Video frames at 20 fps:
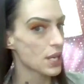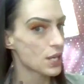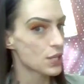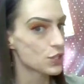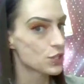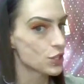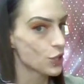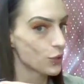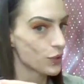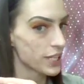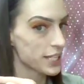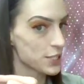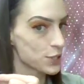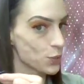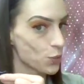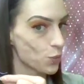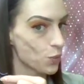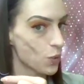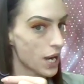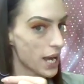So it's
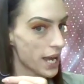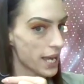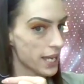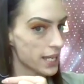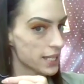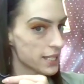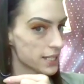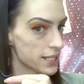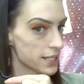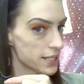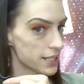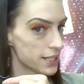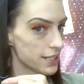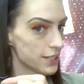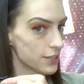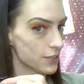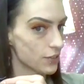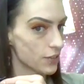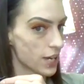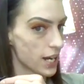white,
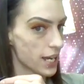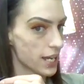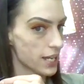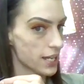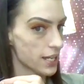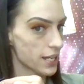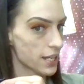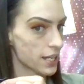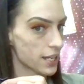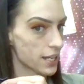right?